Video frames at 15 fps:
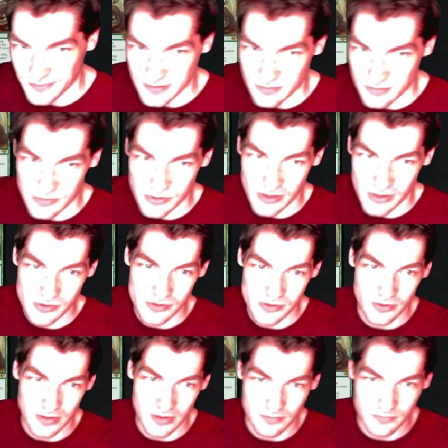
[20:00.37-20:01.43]
3 treasures,
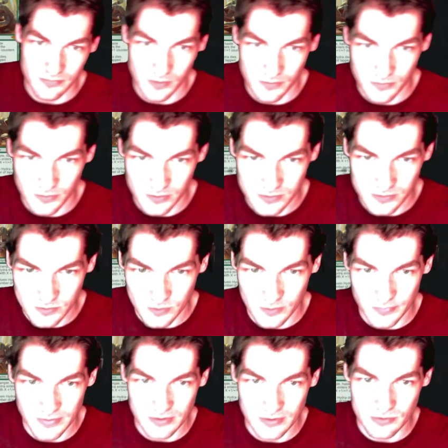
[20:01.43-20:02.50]
create a 4/4
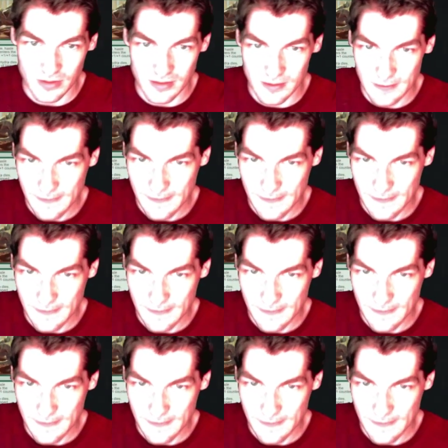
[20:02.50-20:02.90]
Scorpion Dragon.